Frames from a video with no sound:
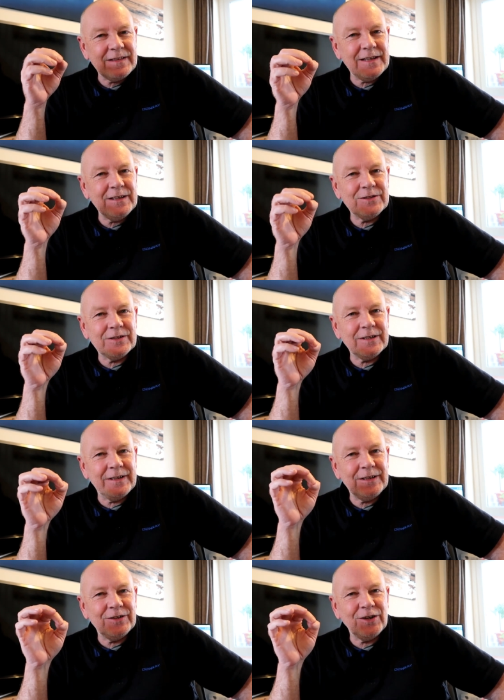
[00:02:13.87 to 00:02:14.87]
things,
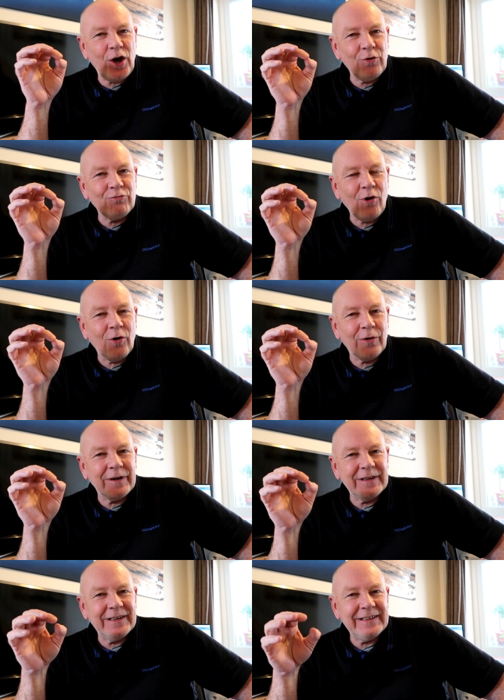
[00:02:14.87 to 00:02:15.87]
things can go wrong.
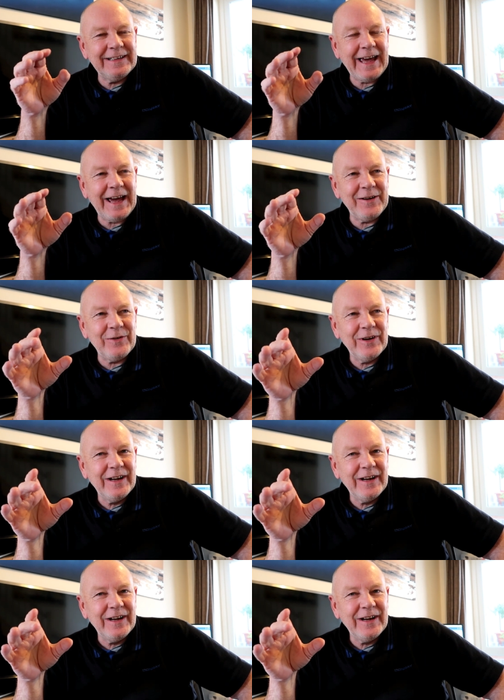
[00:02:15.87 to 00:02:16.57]
Now,